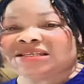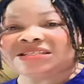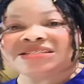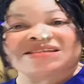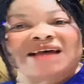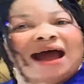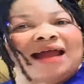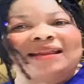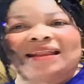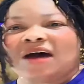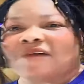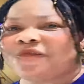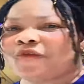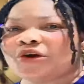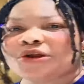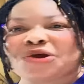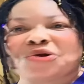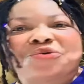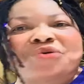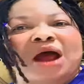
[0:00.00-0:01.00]
It's a sad
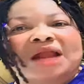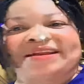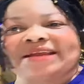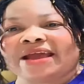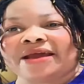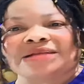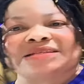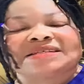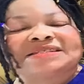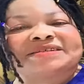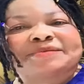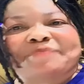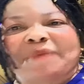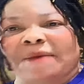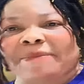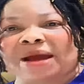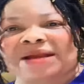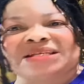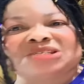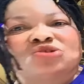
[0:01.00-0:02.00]
level on the crowd here.
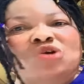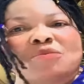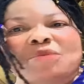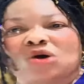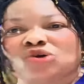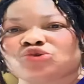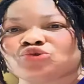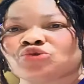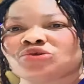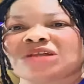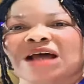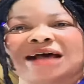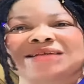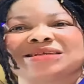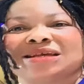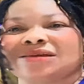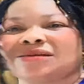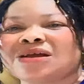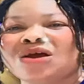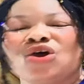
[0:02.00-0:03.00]
It's a bear man. It's about
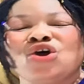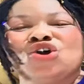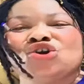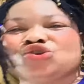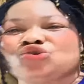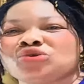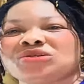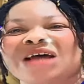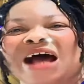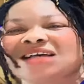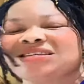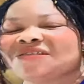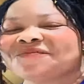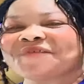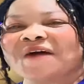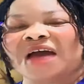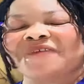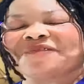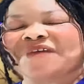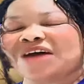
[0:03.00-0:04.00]

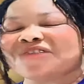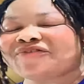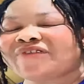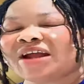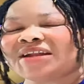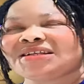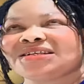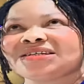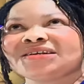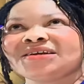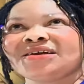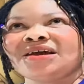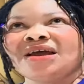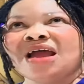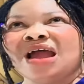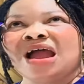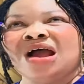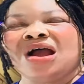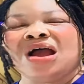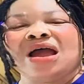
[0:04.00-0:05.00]
2,500
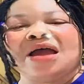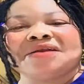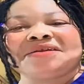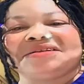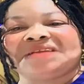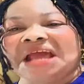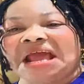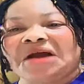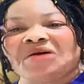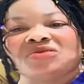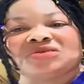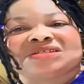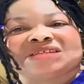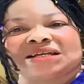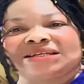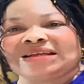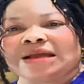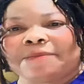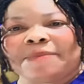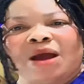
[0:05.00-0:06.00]
deals.